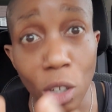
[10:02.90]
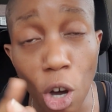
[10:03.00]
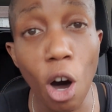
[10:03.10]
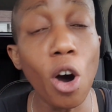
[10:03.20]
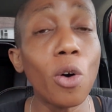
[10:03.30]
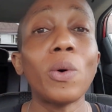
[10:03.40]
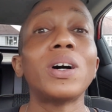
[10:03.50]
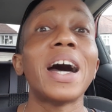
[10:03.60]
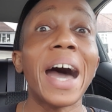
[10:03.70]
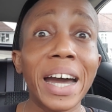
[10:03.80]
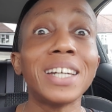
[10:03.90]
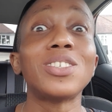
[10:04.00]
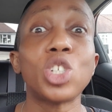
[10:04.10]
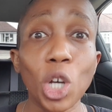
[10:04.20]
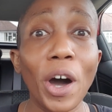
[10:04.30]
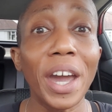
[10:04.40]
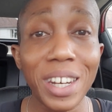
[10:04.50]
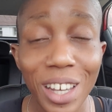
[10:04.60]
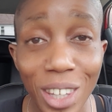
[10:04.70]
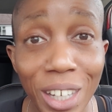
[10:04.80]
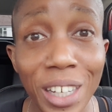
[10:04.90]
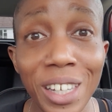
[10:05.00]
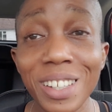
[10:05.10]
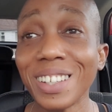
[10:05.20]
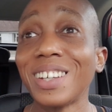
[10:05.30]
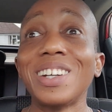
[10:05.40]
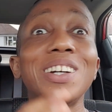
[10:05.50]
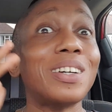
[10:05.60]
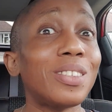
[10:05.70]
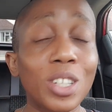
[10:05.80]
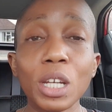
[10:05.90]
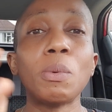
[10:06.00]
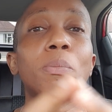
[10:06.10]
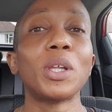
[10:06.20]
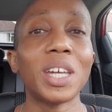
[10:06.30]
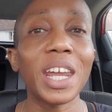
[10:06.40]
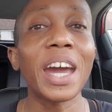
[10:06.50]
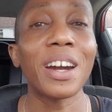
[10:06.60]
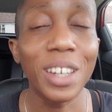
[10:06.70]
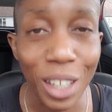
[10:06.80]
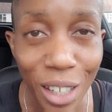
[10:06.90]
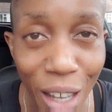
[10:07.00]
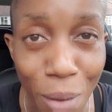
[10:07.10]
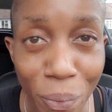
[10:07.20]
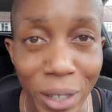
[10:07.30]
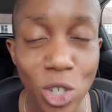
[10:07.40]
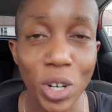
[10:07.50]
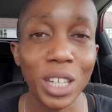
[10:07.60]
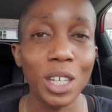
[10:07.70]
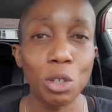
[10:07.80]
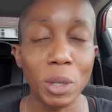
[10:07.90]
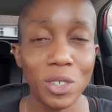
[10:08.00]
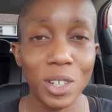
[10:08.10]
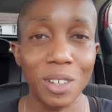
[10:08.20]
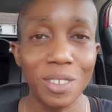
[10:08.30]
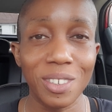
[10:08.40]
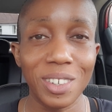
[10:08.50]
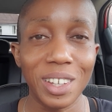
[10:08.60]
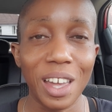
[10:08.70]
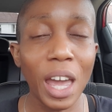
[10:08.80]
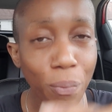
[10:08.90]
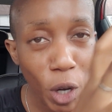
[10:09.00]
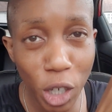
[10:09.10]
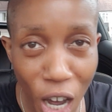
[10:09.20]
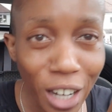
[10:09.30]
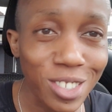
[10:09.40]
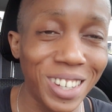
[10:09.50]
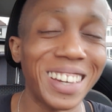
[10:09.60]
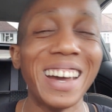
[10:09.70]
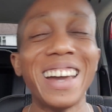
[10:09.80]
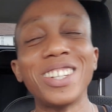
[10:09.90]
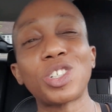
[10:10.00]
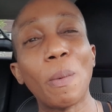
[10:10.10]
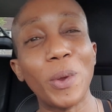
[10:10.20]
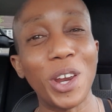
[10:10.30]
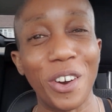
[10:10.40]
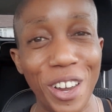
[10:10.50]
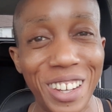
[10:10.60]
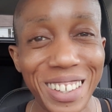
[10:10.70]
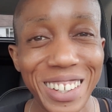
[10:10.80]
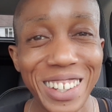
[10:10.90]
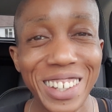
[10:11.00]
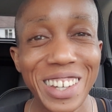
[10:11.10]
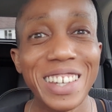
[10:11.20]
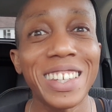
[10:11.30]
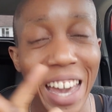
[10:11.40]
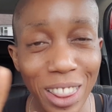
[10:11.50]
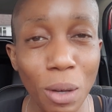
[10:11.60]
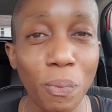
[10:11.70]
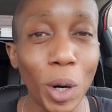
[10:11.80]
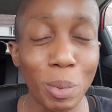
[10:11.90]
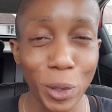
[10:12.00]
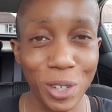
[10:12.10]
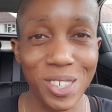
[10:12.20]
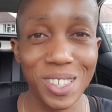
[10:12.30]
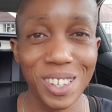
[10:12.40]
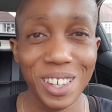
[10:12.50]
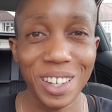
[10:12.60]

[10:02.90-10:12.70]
go and join the Deliberate Millionaire um, Fast Track Incubator. If you're not entrepreneurial, get the four books.